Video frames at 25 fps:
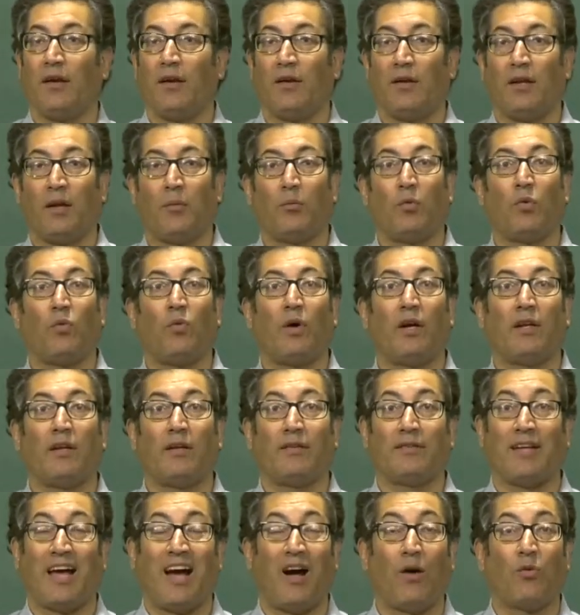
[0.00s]
Number one is
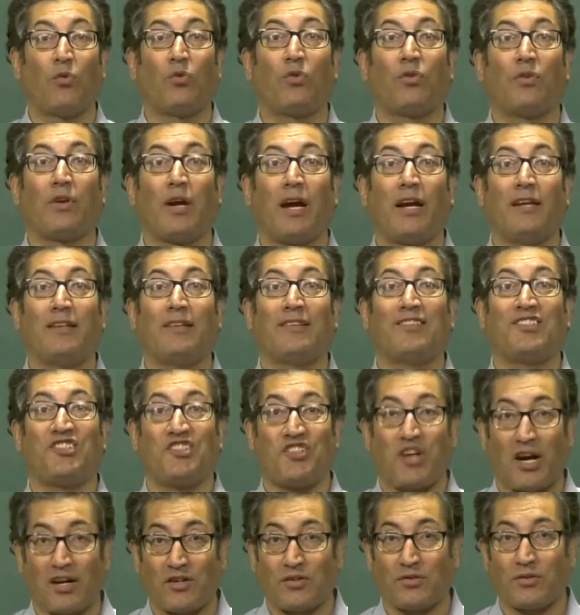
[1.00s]
how to write the
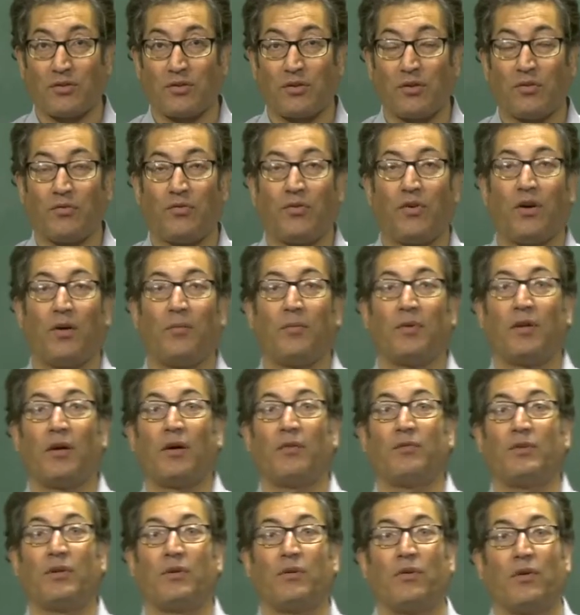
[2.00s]
structural formula of
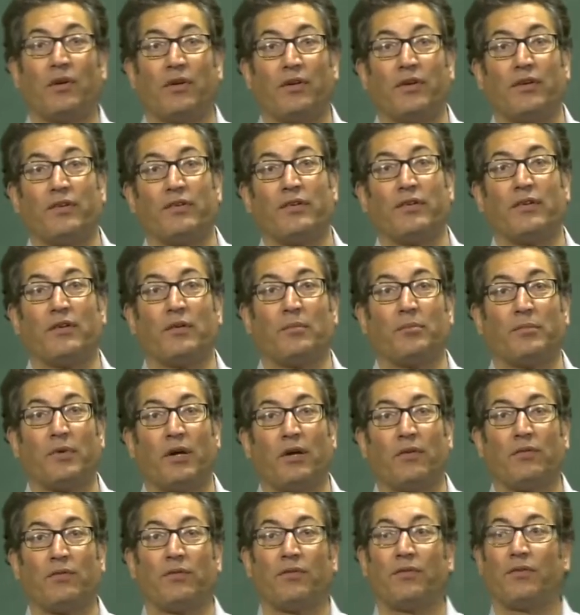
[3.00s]
the coordination
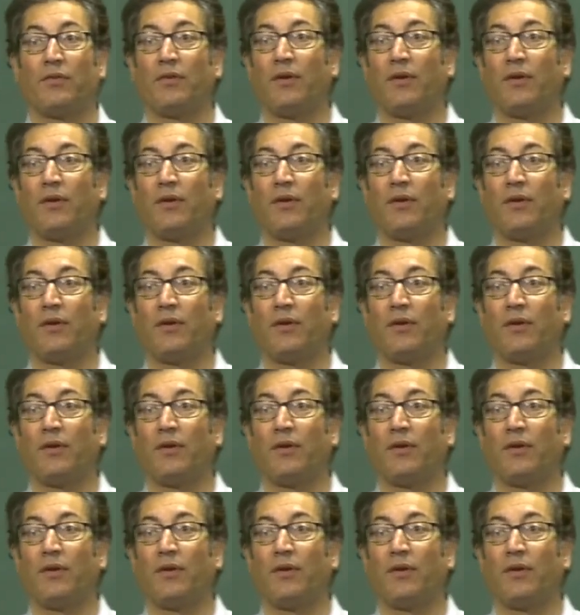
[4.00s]
compounds.